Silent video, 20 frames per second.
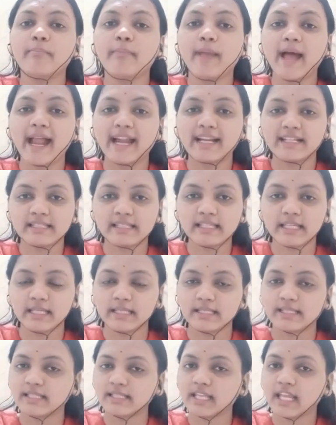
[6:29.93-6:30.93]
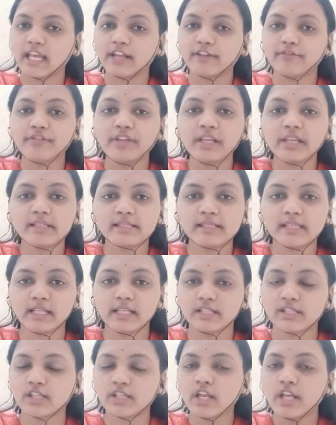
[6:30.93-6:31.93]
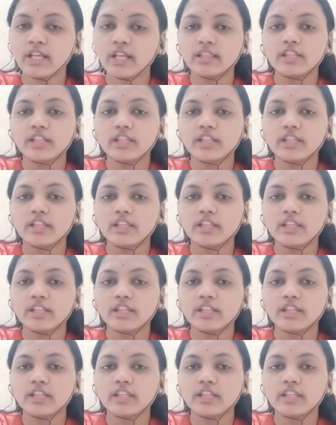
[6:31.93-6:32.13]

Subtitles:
bad seeds. They are weak seeds.